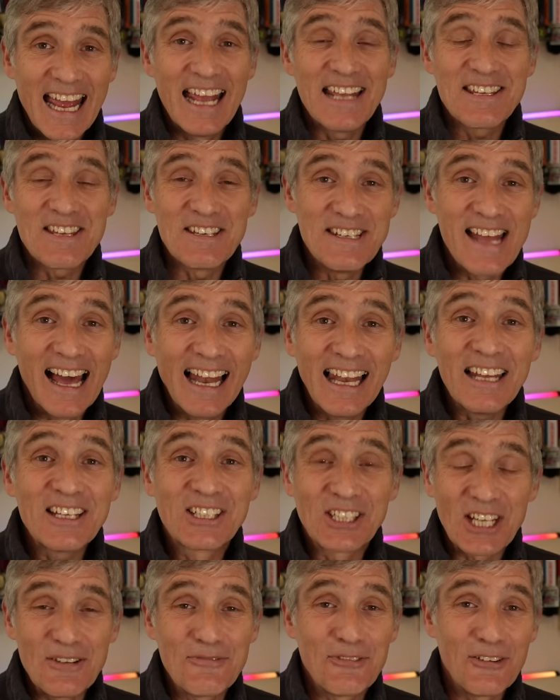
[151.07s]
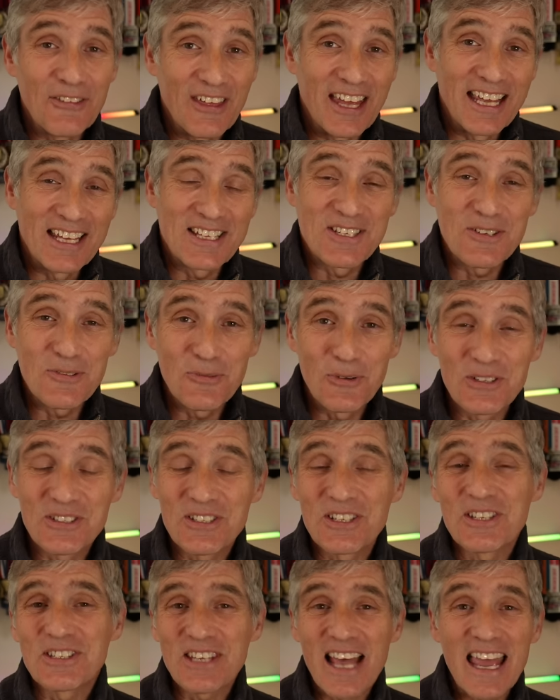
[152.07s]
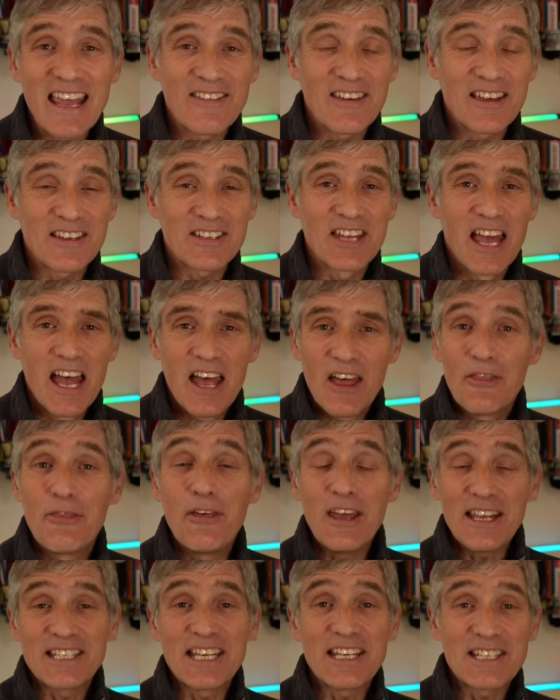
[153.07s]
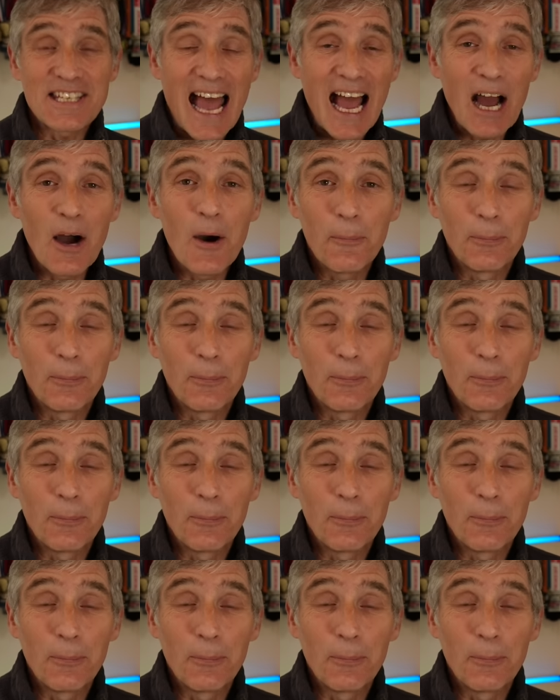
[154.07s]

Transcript: His analogy for this was to say that this is our